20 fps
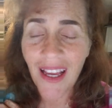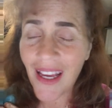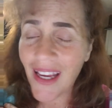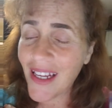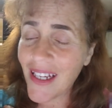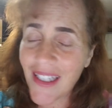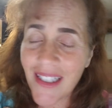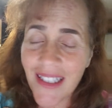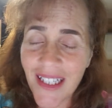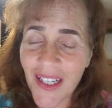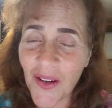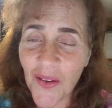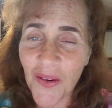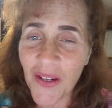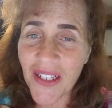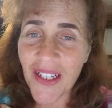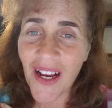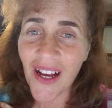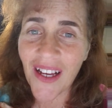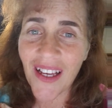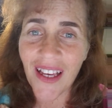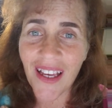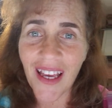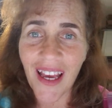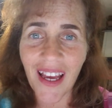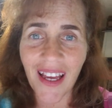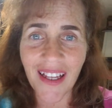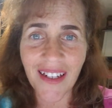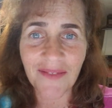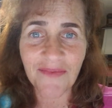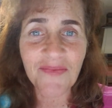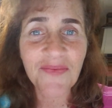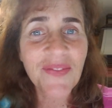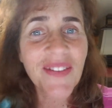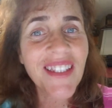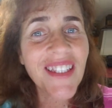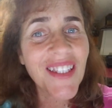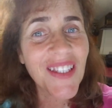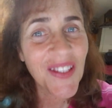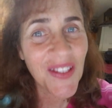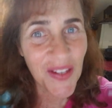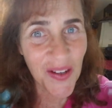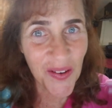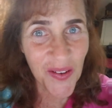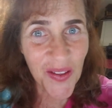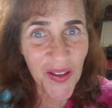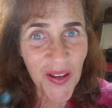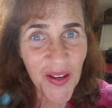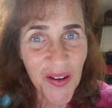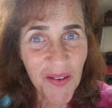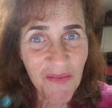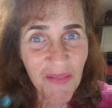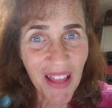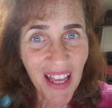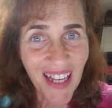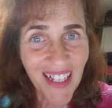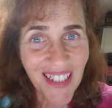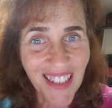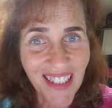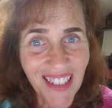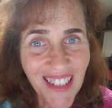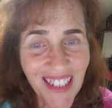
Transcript: and until we talk again, know that you're blessed.